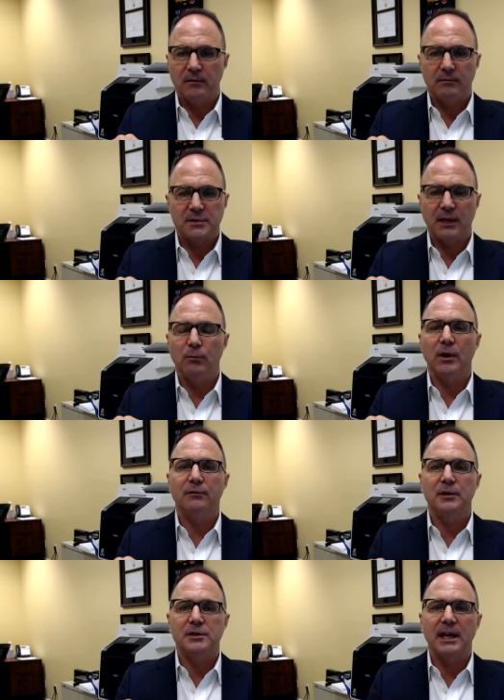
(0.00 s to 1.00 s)
Say what if
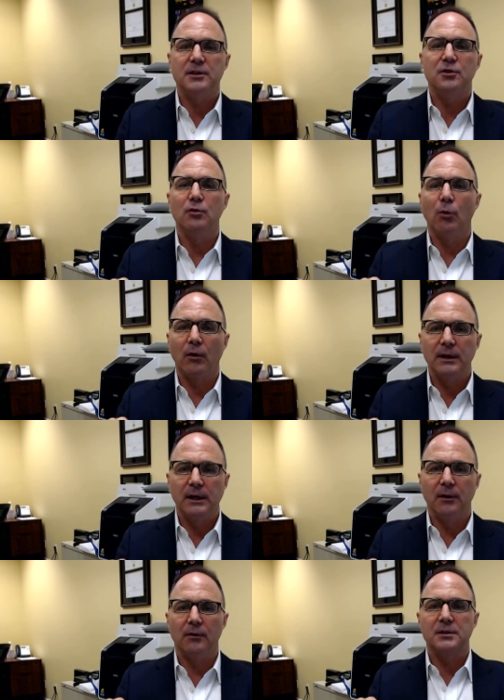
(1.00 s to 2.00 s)
you stayed two more
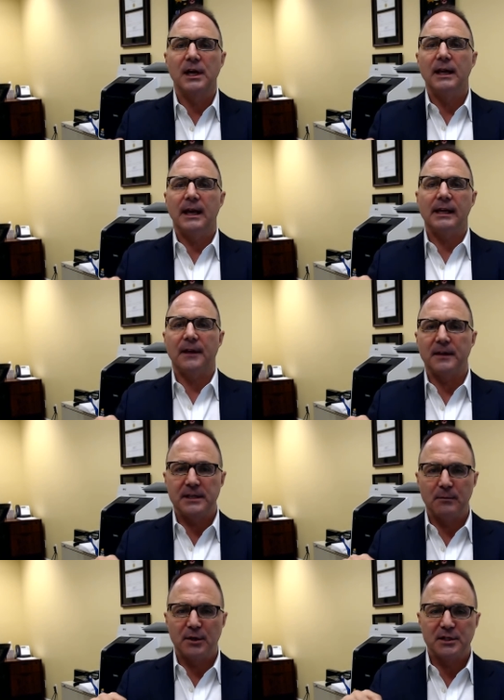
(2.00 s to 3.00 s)
years and got the
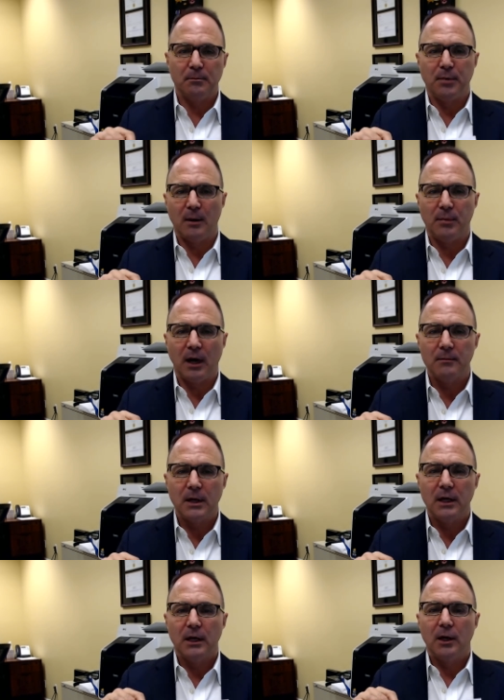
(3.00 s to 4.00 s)
10% bump up.
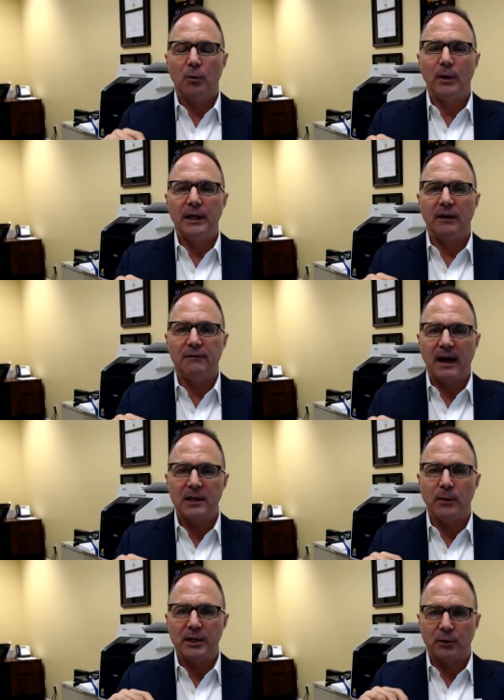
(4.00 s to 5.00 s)
We
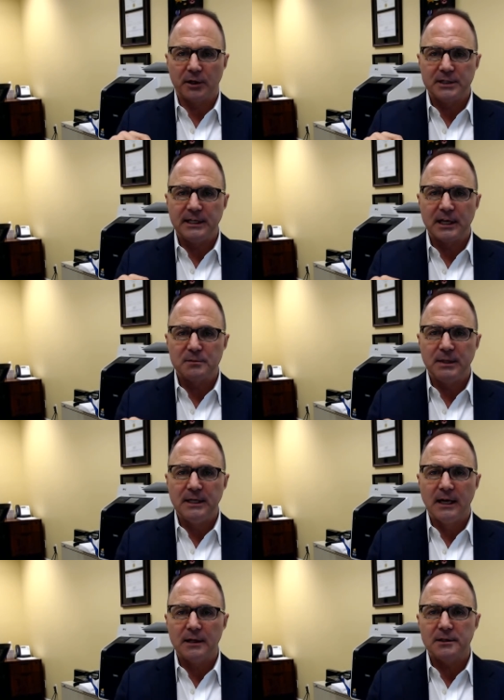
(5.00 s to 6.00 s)
evaluate what your
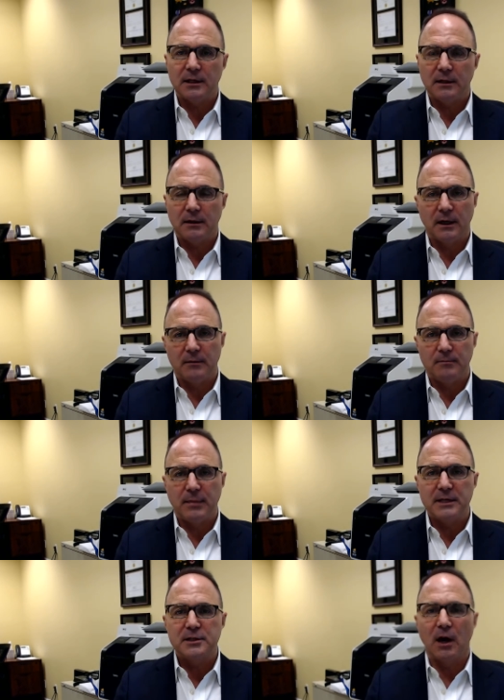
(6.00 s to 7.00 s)
TSP is uh,
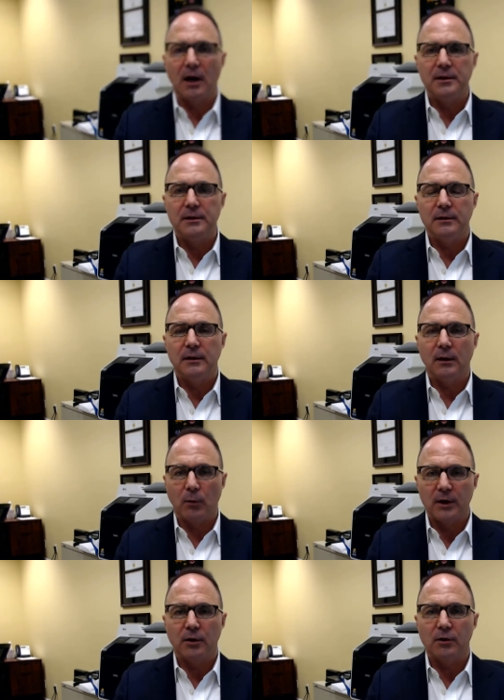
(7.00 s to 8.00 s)
based on
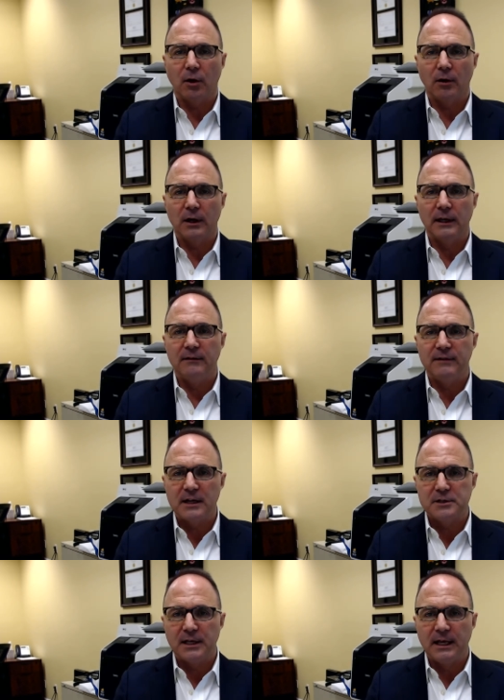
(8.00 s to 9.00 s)
what you're currently
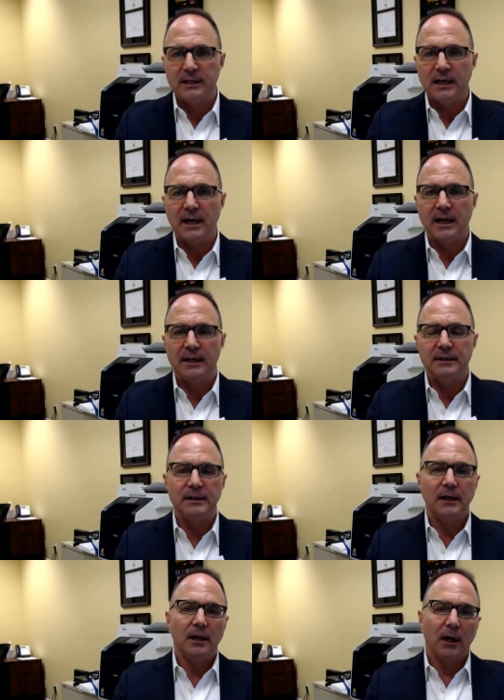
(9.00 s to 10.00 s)
invested in and
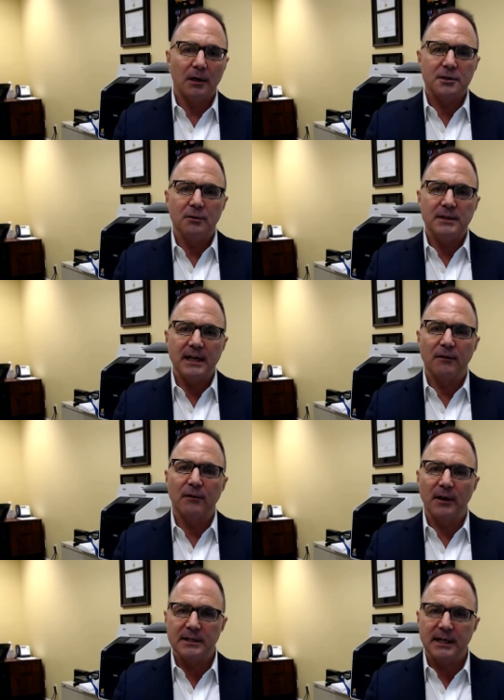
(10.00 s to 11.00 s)
also data
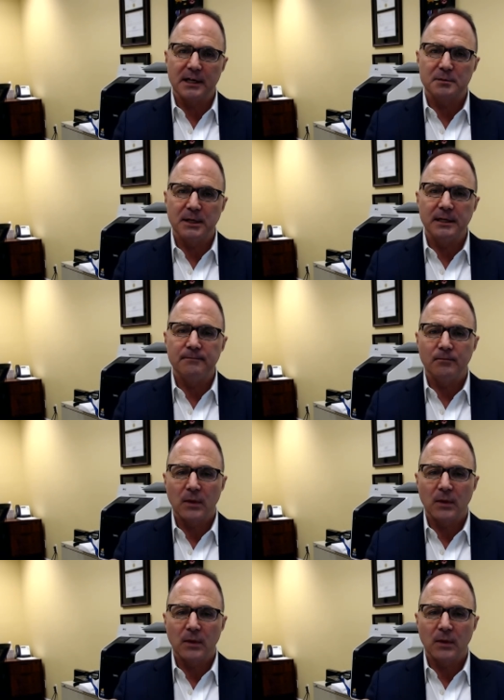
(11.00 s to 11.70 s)
from the TSP.